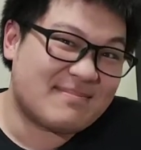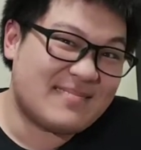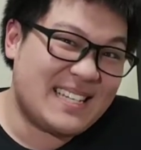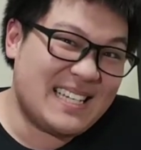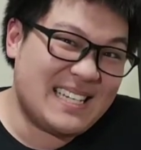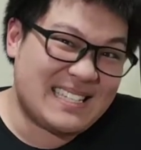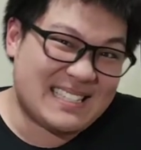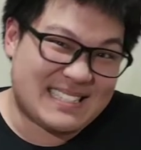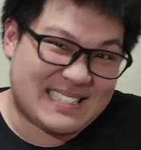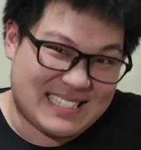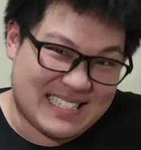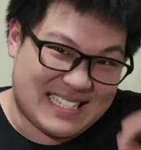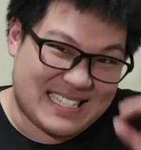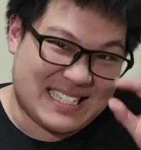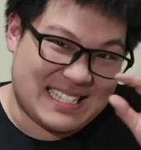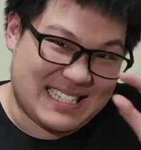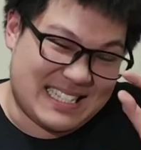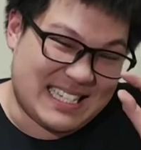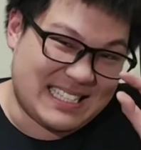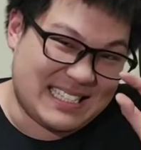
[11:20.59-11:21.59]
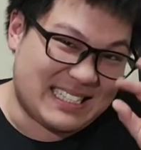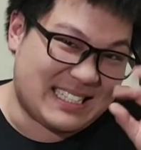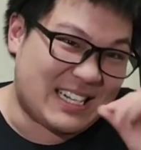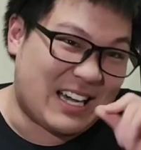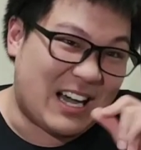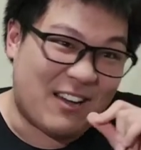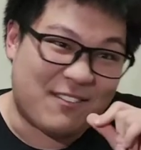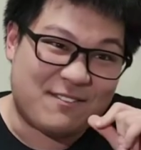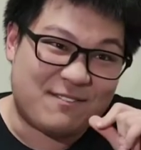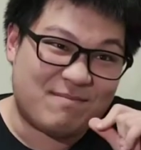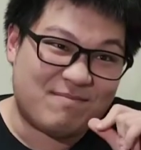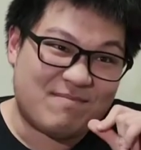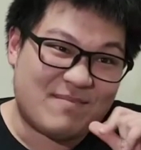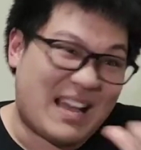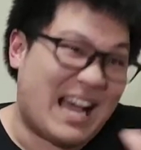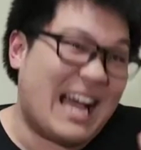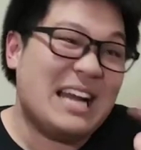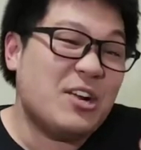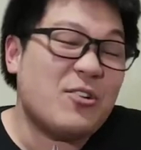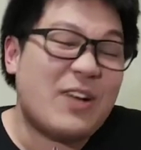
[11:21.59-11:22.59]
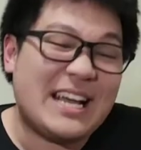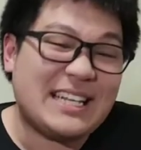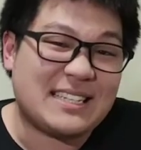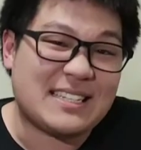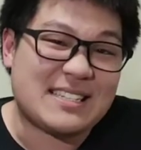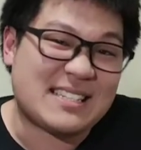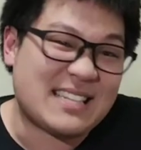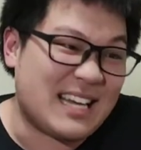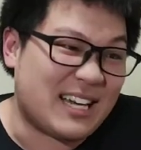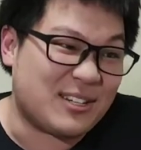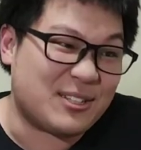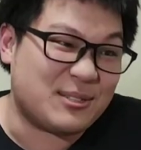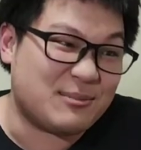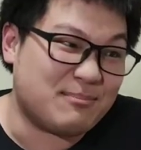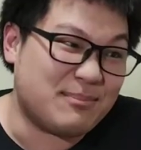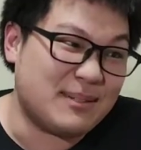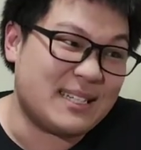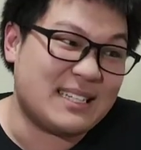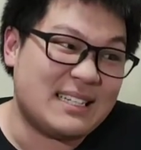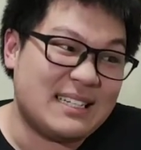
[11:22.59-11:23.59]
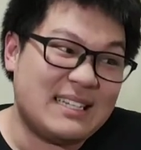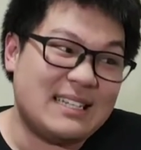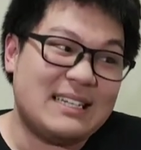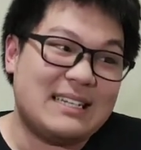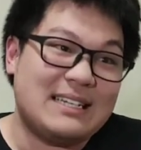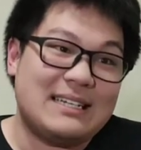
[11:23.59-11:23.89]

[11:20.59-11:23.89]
It is just slightly off. I don't hate the sound, but